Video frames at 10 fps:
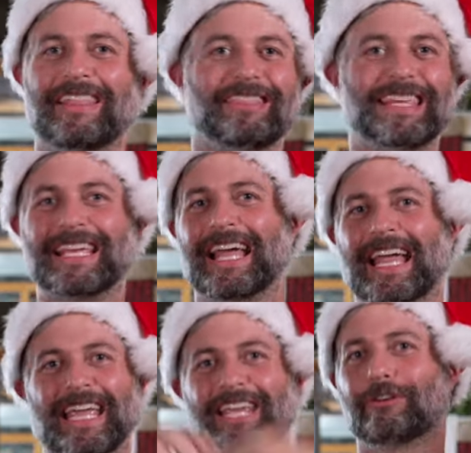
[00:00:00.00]
the
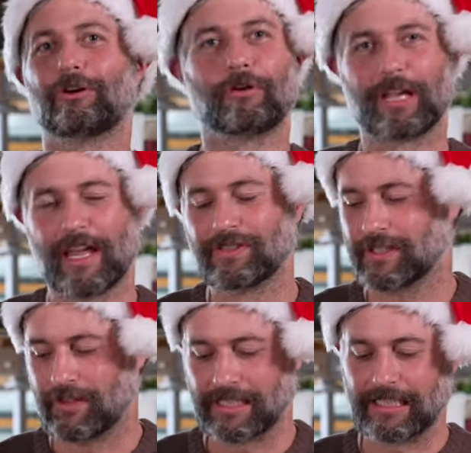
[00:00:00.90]
hero gifts
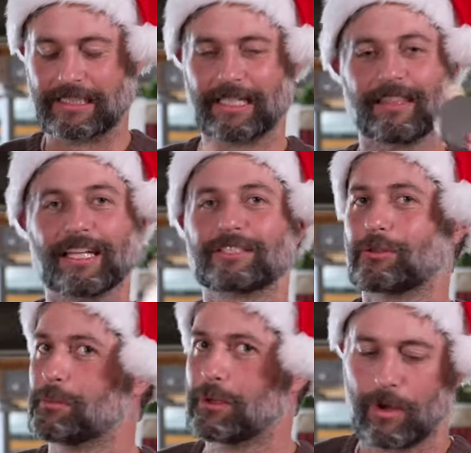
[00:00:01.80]
of the season. This
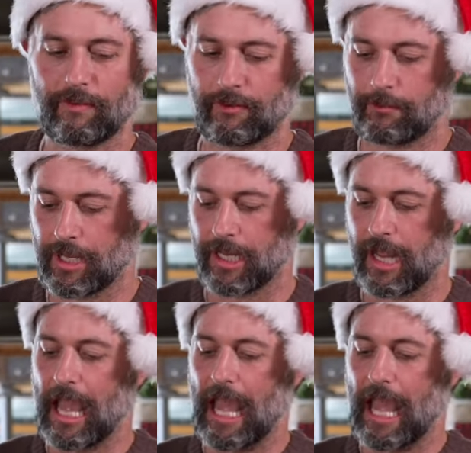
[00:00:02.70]
would be one for me.